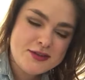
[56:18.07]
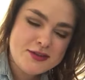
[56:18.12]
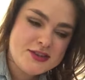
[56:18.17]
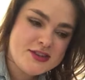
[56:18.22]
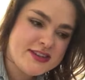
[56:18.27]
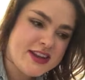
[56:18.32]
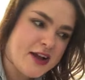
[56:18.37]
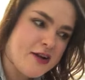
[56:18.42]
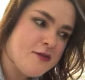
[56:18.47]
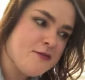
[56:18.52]

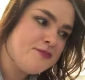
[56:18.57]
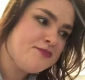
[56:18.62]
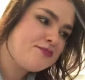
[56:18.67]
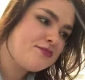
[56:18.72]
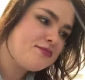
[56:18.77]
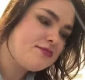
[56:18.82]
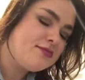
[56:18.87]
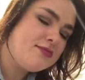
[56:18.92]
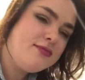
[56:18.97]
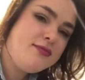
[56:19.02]
So
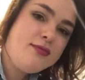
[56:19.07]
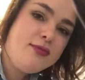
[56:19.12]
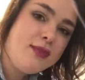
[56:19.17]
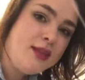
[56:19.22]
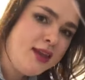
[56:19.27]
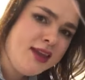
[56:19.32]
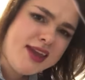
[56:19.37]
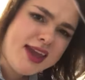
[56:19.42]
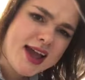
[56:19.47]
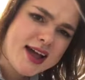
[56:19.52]

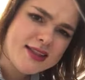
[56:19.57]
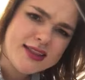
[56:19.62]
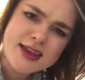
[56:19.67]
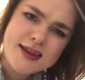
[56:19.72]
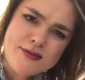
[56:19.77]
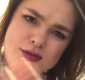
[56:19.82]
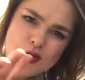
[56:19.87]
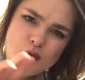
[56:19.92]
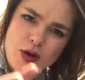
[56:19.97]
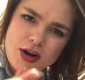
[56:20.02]
yeah, like
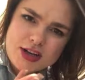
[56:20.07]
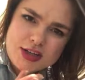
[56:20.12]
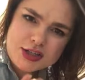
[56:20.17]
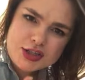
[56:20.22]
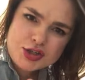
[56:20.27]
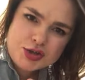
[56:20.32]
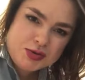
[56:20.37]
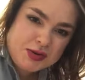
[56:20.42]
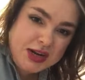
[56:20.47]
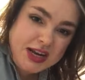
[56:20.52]
if you want to
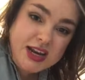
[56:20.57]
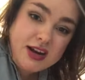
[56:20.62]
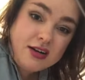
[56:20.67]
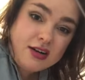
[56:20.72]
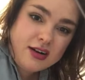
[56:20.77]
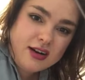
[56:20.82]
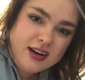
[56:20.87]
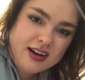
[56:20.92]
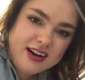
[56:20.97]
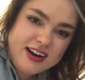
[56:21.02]
treat
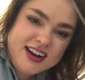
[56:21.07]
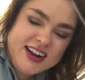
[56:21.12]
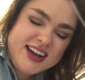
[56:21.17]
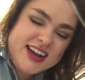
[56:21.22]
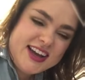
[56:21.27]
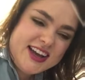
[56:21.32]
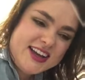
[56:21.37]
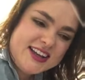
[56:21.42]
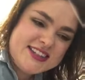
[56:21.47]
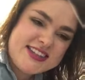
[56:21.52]
her,
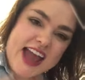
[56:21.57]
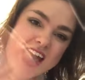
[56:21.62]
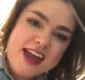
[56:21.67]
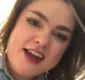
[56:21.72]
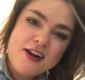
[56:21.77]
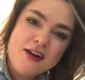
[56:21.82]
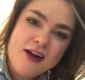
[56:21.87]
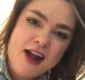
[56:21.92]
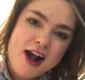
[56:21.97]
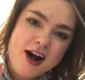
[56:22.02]
take
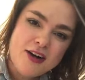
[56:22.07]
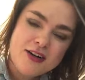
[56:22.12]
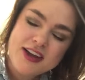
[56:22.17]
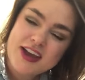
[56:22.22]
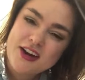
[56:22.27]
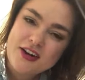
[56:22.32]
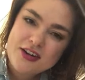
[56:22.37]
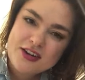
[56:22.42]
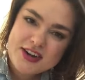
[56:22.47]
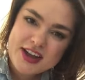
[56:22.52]
her out,
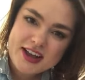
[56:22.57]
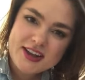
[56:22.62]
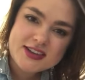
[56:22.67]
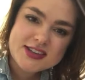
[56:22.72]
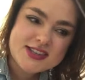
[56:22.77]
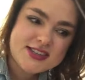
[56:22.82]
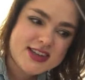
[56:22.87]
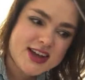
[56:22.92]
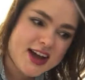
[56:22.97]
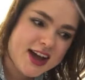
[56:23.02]
get her nails
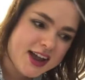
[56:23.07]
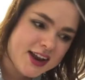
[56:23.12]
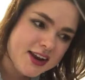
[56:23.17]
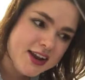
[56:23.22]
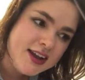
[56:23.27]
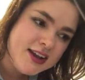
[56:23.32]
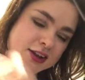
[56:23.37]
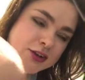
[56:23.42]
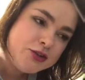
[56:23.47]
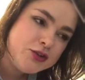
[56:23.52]
done.
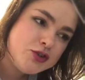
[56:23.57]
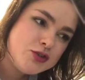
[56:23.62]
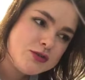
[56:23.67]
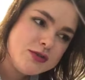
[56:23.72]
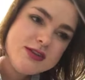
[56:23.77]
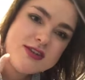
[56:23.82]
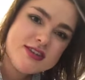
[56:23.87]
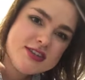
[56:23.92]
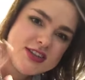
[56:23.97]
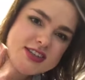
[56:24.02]

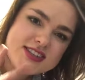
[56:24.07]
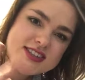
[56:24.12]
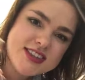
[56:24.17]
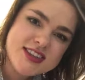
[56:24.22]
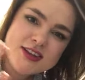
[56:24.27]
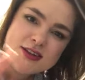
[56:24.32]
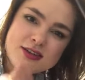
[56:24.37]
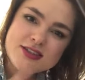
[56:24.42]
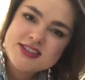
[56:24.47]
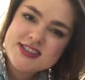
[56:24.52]
It's just
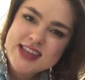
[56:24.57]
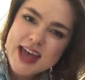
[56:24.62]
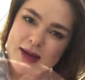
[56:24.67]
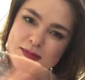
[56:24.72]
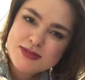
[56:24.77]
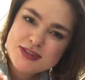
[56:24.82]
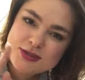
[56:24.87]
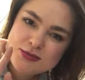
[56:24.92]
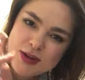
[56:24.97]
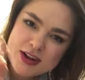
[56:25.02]
little
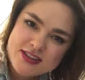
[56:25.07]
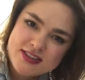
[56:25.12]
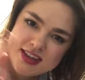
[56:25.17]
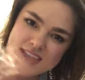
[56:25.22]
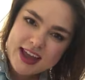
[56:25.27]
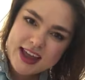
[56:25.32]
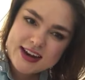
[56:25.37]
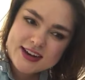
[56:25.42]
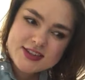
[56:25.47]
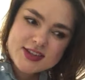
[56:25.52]
steps, one thing
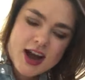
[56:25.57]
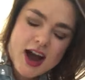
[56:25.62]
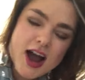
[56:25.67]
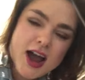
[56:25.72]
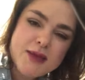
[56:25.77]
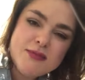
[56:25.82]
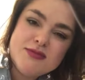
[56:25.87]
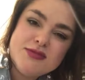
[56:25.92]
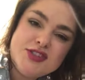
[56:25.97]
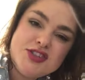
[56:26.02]
at a
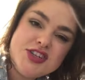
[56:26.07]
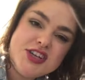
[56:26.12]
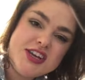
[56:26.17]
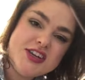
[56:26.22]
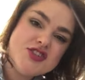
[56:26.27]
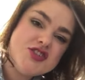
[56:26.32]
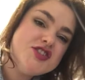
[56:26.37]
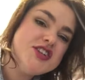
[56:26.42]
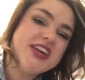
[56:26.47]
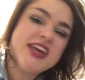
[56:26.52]
time. She
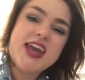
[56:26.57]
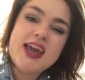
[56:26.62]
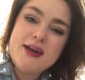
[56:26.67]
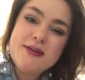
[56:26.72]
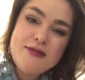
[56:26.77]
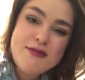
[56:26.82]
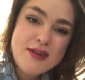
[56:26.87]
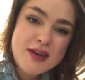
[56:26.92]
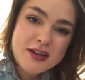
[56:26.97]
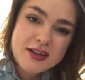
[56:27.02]
can't
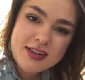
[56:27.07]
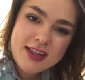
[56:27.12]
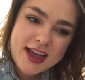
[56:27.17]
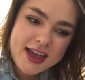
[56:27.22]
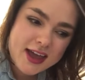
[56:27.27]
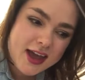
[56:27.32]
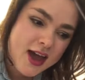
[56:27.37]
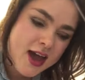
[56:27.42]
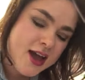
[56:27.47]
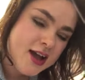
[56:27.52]
feel like
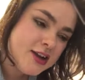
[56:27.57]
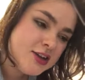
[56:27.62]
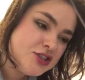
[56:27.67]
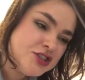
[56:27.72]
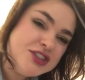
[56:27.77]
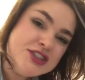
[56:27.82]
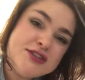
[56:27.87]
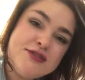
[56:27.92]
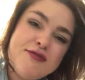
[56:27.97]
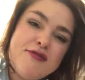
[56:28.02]

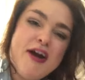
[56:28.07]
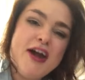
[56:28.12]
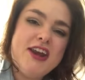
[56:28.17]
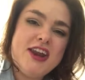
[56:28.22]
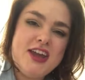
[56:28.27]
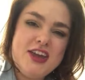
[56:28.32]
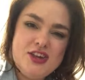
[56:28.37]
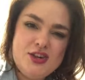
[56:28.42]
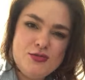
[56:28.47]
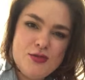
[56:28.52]
she's
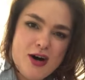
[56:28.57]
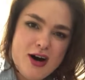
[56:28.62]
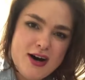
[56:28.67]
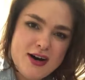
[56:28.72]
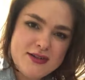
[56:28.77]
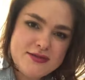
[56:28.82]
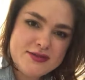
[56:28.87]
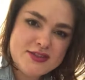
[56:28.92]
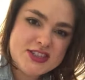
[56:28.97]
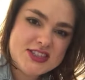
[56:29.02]
fighting you
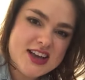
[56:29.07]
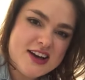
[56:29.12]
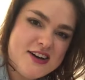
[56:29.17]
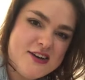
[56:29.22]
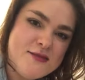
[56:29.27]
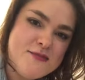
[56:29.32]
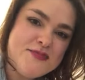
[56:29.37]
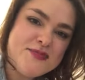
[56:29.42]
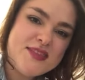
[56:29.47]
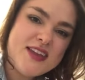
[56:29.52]
off. So
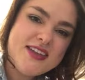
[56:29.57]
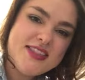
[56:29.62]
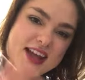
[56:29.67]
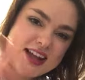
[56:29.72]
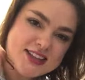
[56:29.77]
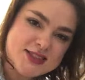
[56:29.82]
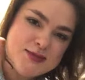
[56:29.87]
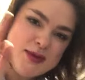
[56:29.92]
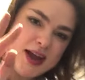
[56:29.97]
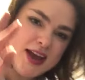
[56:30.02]

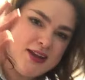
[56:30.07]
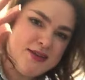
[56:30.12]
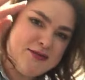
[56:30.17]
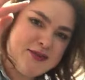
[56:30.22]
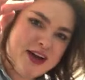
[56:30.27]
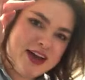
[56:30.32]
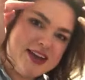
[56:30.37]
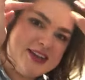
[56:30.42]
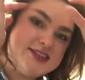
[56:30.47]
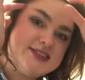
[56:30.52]
that's my
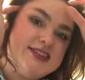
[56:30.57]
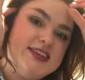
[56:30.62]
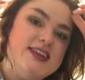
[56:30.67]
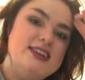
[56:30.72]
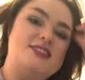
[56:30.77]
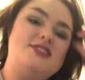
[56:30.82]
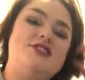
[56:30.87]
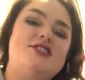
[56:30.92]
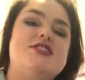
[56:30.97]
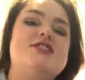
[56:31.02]
advice,
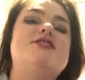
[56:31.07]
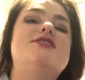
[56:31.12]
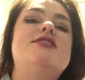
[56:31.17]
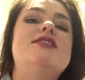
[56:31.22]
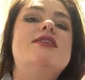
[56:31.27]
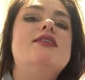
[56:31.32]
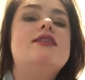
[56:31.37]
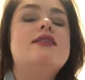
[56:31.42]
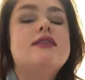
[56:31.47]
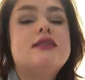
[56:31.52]
is just
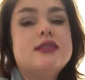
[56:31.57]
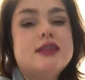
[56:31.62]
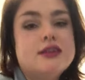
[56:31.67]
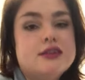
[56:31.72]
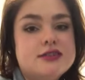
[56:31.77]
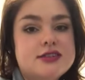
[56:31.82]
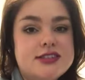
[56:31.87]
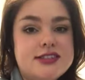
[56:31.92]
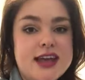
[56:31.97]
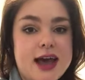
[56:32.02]
little
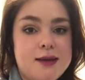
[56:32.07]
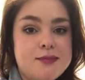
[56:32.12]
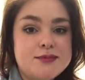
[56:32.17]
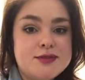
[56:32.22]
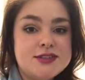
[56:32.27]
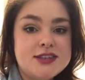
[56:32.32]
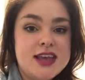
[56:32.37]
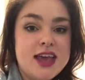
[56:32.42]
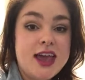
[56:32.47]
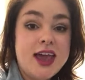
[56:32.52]

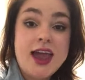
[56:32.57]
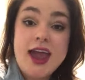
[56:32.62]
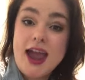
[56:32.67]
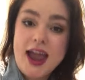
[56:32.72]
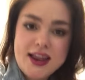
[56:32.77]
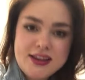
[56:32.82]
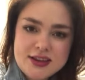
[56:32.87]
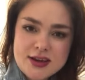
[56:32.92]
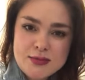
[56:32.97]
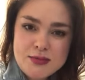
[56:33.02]
steps.
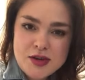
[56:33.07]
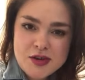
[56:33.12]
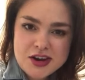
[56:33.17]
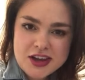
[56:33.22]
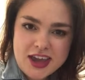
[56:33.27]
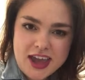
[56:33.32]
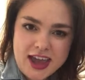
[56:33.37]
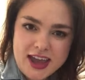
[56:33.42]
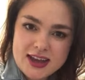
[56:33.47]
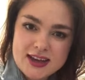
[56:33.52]
And
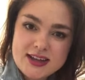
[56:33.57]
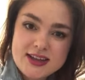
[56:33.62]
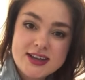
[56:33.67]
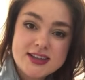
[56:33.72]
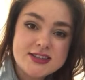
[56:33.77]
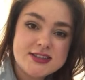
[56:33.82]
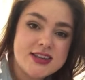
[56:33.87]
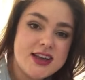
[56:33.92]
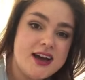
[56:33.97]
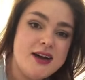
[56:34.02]
communicate,
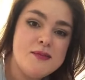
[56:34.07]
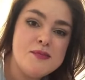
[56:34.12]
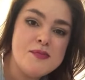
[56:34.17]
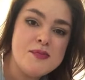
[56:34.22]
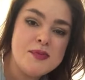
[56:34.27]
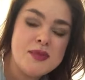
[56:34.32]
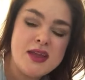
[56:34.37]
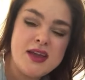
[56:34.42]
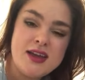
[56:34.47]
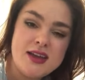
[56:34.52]
because
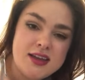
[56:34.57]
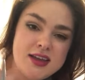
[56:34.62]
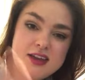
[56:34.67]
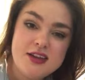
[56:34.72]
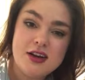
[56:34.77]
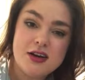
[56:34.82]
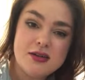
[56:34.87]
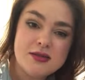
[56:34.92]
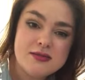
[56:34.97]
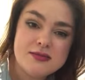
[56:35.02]
you
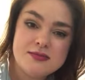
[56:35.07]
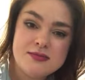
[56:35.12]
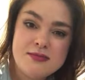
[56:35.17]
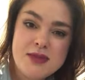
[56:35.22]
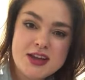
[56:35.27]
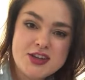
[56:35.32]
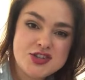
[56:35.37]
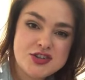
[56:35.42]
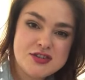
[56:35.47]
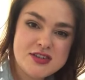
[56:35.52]
know,
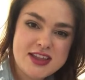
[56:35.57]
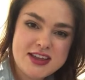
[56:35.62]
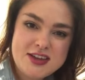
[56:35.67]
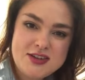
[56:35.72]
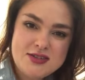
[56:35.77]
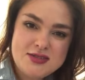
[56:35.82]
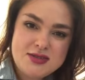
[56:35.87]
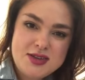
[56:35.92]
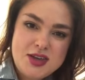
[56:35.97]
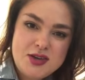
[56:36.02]
make sure that
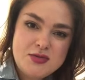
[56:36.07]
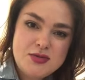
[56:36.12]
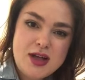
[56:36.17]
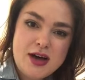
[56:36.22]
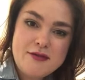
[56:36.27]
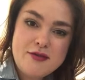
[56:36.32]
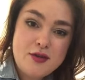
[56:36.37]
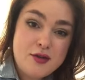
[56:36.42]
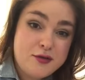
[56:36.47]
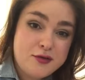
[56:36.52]
you
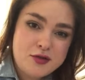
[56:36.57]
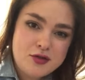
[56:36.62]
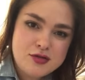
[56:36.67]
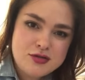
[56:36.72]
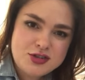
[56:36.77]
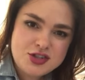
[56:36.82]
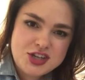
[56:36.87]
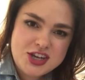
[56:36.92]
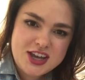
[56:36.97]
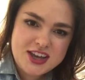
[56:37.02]
love her for who
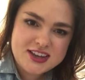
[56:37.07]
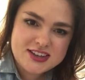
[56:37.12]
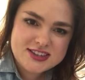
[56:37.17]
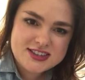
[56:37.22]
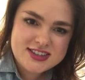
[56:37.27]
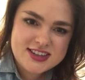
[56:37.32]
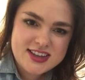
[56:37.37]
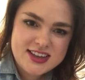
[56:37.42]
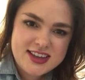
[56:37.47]
she is.